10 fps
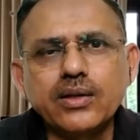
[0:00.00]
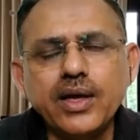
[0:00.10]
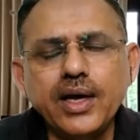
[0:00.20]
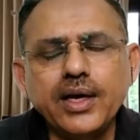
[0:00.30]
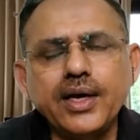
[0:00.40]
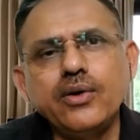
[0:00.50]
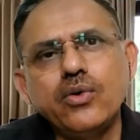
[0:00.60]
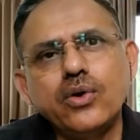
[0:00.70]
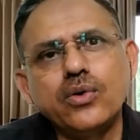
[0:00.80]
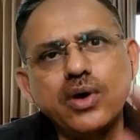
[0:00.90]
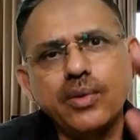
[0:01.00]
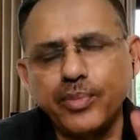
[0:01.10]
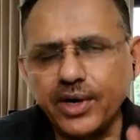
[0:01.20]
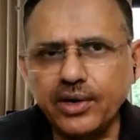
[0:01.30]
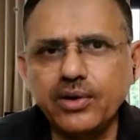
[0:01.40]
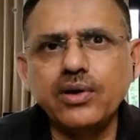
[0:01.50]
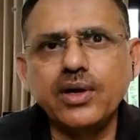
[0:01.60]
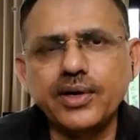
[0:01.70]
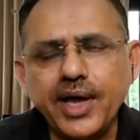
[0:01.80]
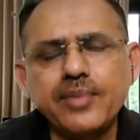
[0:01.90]
They can go to a
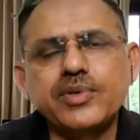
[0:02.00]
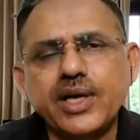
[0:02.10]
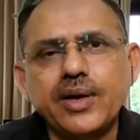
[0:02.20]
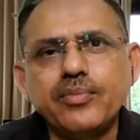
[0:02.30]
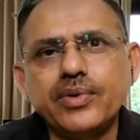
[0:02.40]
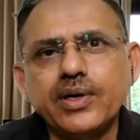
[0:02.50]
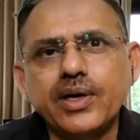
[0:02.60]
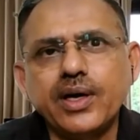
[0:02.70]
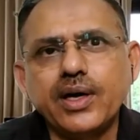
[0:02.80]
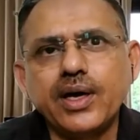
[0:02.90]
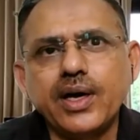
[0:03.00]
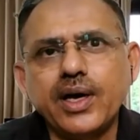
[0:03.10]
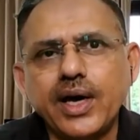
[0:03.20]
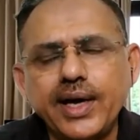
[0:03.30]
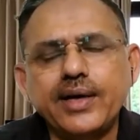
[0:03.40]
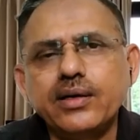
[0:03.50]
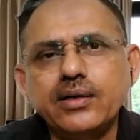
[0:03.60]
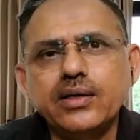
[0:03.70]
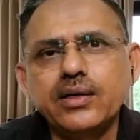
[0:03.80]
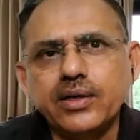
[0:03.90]
particular timestamp and
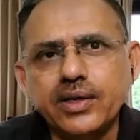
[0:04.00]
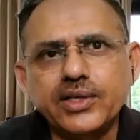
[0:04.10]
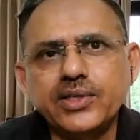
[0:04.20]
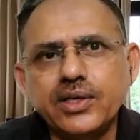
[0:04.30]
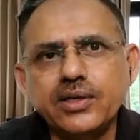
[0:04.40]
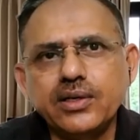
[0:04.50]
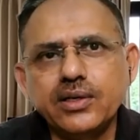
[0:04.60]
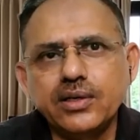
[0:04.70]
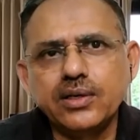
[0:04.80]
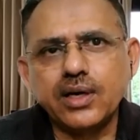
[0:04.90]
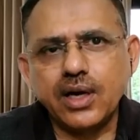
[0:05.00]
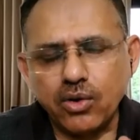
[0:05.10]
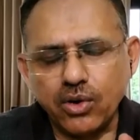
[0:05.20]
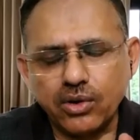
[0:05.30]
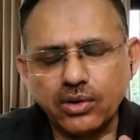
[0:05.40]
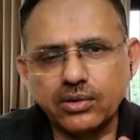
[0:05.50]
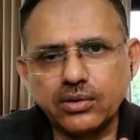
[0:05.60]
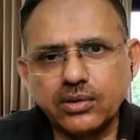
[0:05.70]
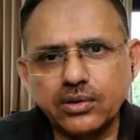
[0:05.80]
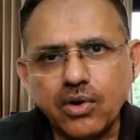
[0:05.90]
listen or
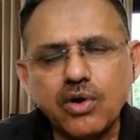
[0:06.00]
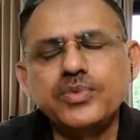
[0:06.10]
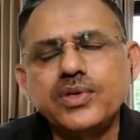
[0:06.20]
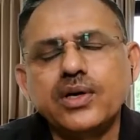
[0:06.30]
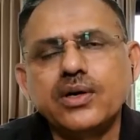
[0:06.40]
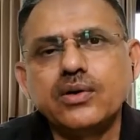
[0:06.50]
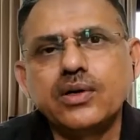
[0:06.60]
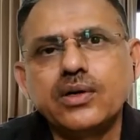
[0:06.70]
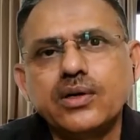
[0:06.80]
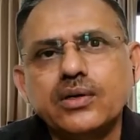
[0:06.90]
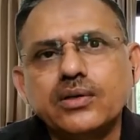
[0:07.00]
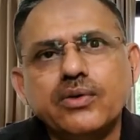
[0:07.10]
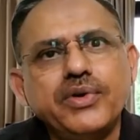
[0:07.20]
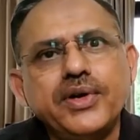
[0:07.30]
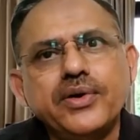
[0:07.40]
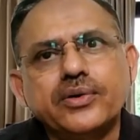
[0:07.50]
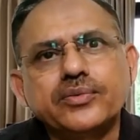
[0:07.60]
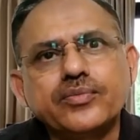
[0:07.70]
observe the video.